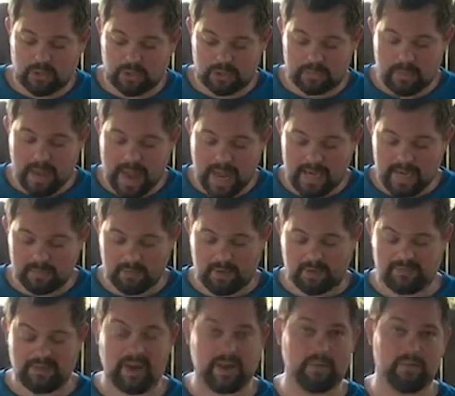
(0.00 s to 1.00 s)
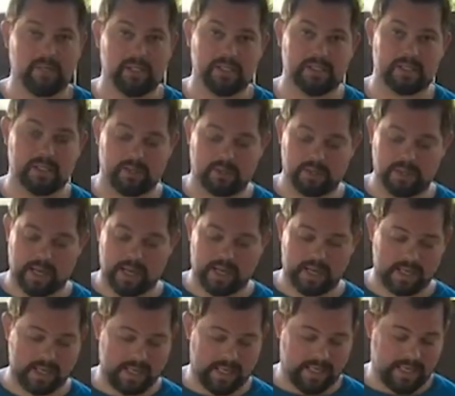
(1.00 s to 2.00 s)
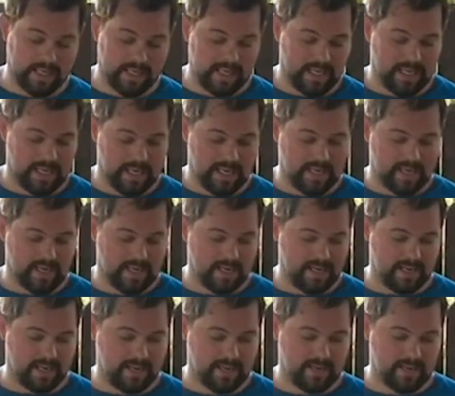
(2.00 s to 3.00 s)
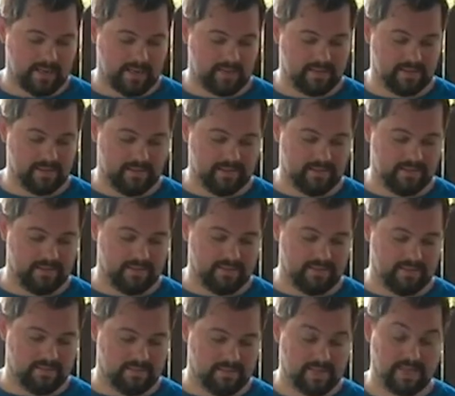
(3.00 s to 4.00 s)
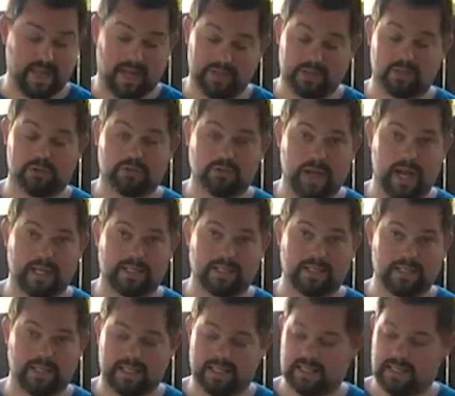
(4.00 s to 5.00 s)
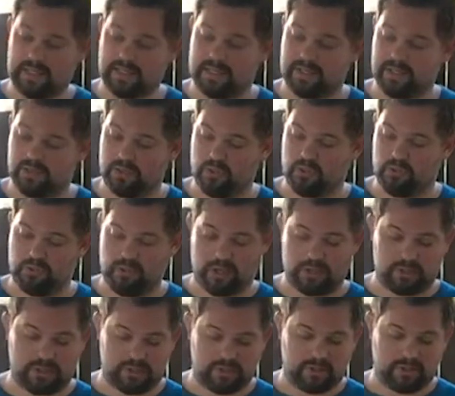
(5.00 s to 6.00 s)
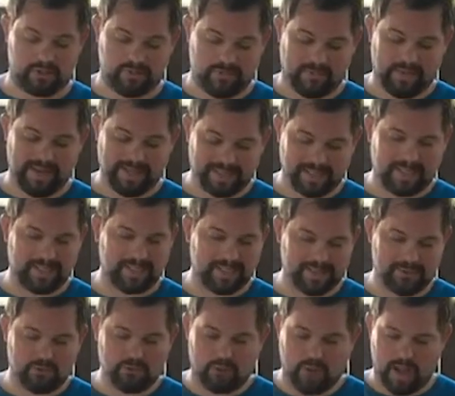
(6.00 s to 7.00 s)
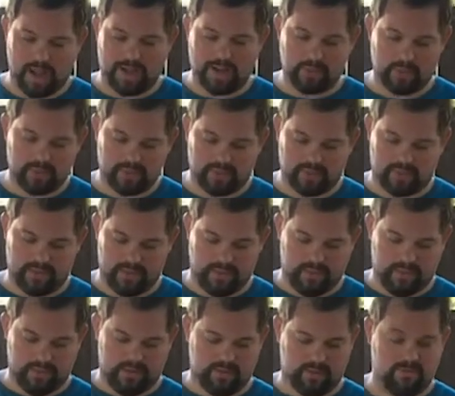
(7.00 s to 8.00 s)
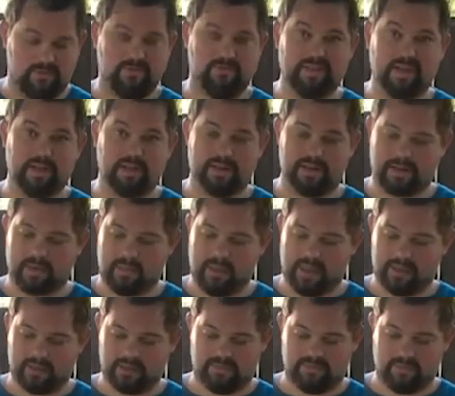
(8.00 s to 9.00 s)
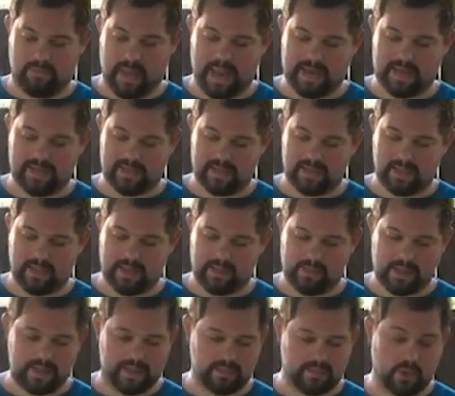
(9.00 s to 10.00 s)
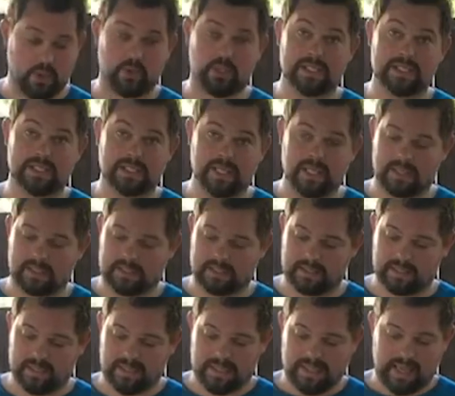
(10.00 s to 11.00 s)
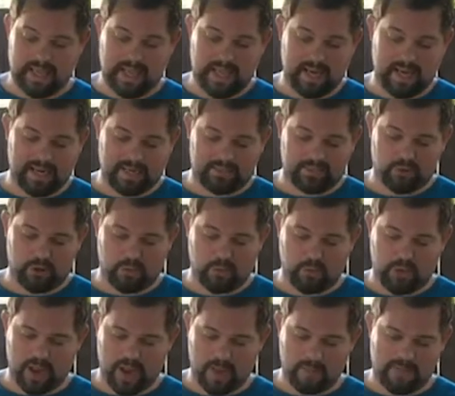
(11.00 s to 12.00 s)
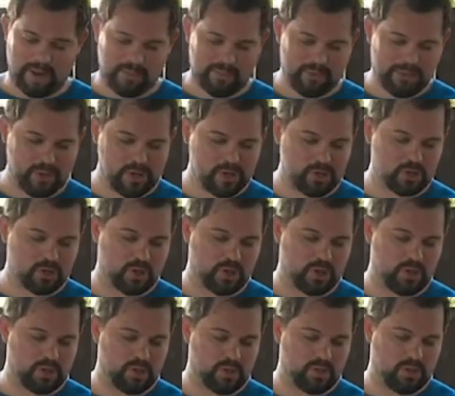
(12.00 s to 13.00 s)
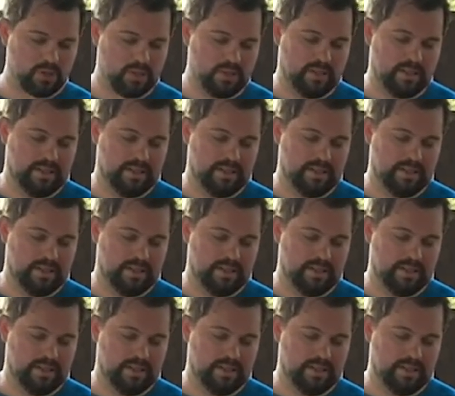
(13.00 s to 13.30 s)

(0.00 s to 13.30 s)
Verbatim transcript: so I was painting my fireplace the other day and uh, got distracted and let these two brushes basically dry with varying amounts of paint in them and it totally sucks. And I could throw them away, but I'm pretty sure